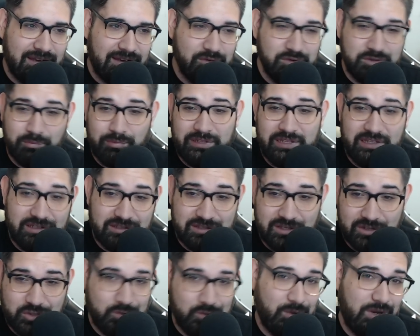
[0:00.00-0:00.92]
It was a bleak
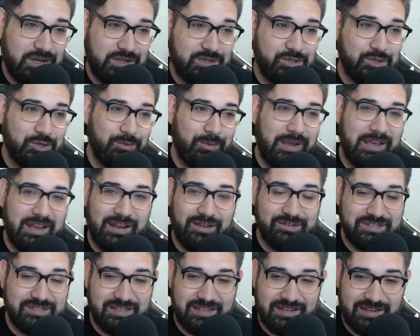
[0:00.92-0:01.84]
situation, man. I
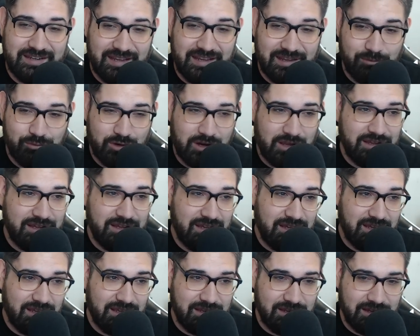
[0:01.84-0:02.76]
was in
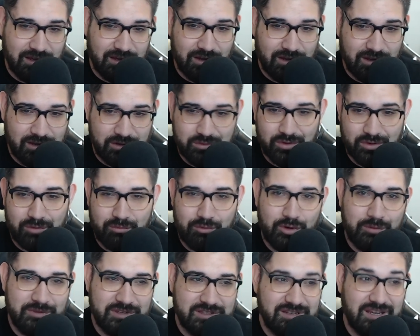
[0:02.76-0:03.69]
probably a, a dorm
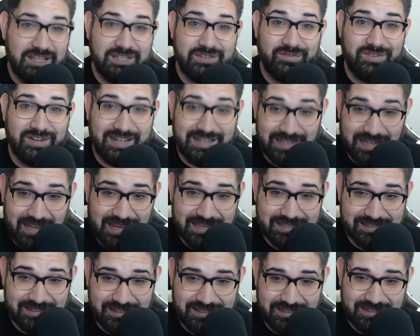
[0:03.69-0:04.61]
room the size of a
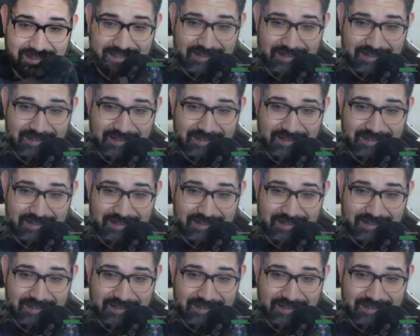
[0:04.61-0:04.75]
closet,